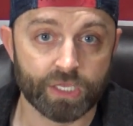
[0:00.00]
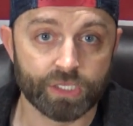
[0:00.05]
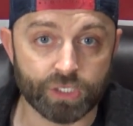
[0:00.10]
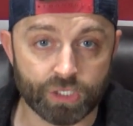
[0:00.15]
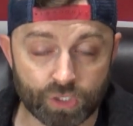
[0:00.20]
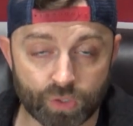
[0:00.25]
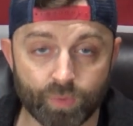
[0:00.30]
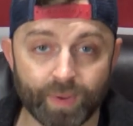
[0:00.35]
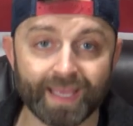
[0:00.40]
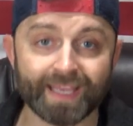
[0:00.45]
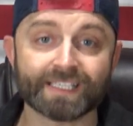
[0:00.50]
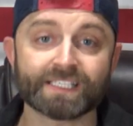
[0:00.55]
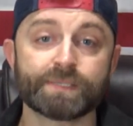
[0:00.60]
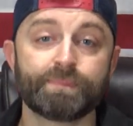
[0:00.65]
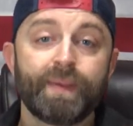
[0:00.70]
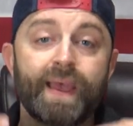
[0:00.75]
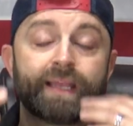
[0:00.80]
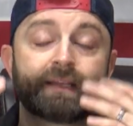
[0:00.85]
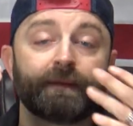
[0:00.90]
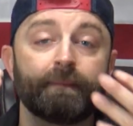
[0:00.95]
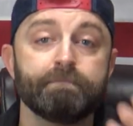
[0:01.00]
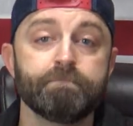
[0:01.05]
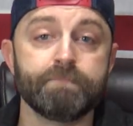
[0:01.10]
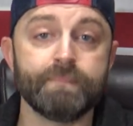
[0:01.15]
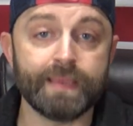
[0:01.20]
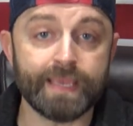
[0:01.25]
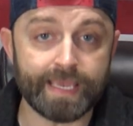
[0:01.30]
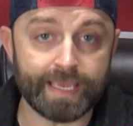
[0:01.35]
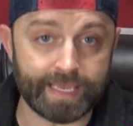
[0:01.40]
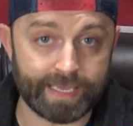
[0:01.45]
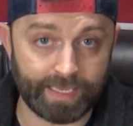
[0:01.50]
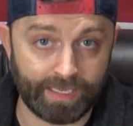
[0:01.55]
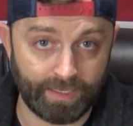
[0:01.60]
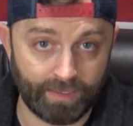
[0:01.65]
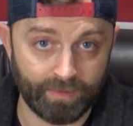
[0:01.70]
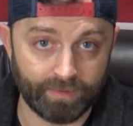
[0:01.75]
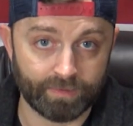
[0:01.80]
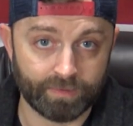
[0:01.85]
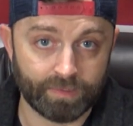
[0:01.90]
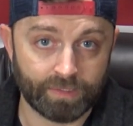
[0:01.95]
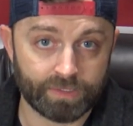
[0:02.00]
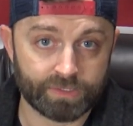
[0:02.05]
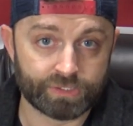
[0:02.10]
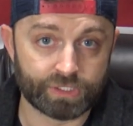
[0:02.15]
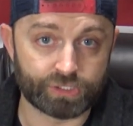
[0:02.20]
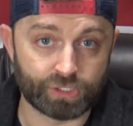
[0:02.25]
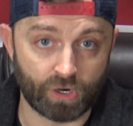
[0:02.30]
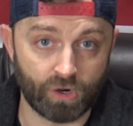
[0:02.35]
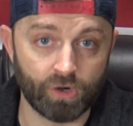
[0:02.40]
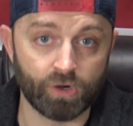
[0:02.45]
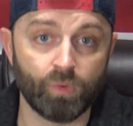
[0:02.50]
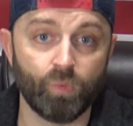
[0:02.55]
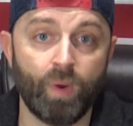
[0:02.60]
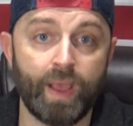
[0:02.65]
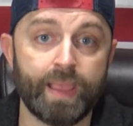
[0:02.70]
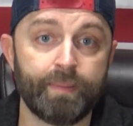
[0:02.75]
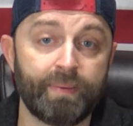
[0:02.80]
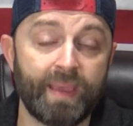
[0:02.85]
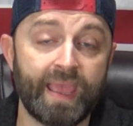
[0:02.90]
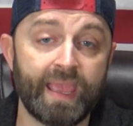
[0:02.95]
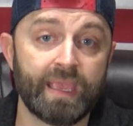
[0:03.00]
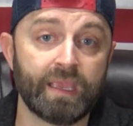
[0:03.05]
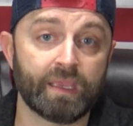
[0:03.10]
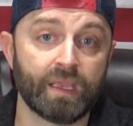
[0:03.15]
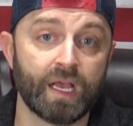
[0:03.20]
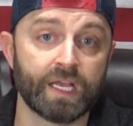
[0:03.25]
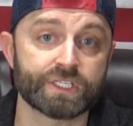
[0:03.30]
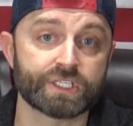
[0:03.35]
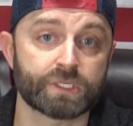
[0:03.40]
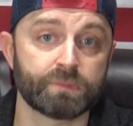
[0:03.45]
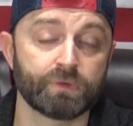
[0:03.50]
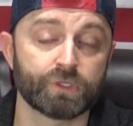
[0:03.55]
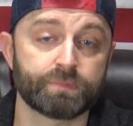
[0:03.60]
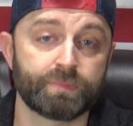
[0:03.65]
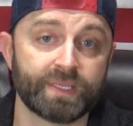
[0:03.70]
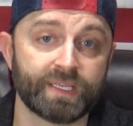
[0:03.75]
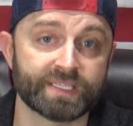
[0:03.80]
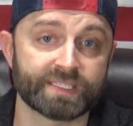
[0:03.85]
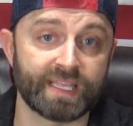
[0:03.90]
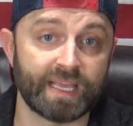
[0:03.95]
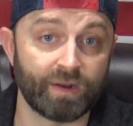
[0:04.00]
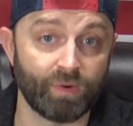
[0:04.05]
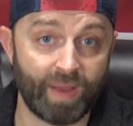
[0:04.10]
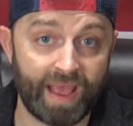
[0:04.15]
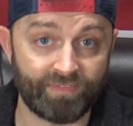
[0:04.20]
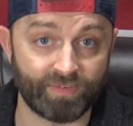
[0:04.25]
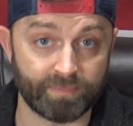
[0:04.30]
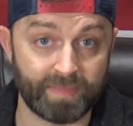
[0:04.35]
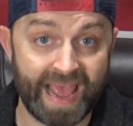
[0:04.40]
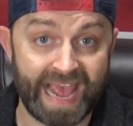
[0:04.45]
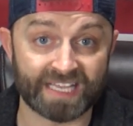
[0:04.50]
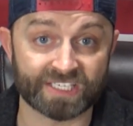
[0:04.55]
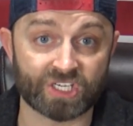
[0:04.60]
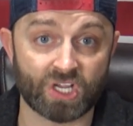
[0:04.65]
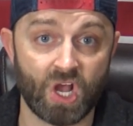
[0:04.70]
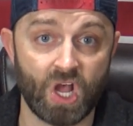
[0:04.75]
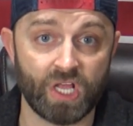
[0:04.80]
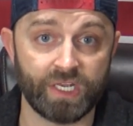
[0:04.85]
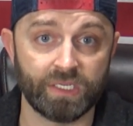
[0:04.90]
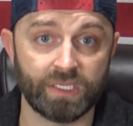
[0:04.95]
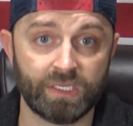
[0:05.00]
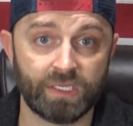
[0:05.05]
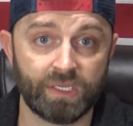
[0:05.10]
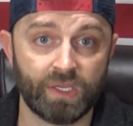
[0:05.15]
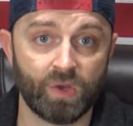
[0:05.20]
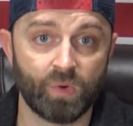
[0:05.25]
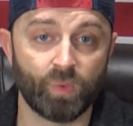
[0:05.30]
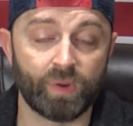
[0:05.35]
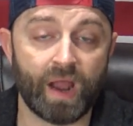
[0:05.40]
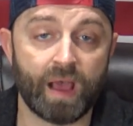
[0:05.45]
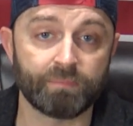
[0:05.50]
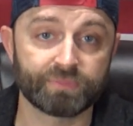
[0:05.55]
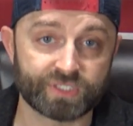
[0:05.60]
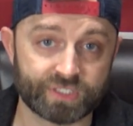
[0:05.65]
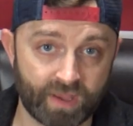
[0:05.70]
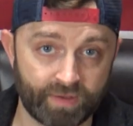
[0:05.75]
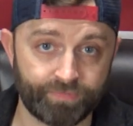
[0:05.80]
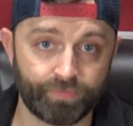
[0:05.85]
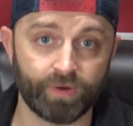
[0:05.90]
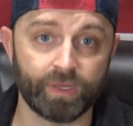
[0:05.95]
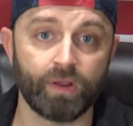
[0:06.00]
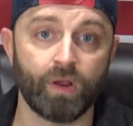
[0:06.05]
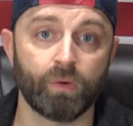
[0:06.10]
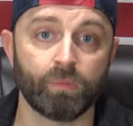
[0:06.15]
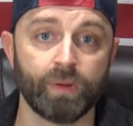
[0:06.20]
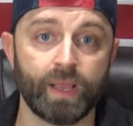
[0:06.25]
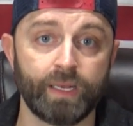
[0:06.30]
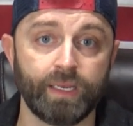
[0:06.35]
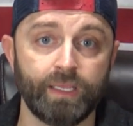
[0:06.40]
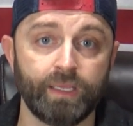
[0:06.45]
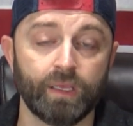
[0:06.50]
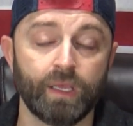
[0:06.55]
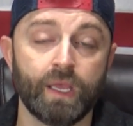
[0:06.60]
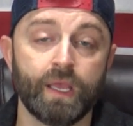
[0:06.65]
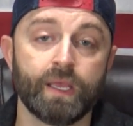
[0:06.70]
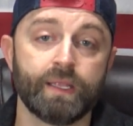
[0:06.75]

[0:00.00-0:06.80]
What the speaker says: You expect me to turn away paying customers because they don't have a mask on when I'm suffering already?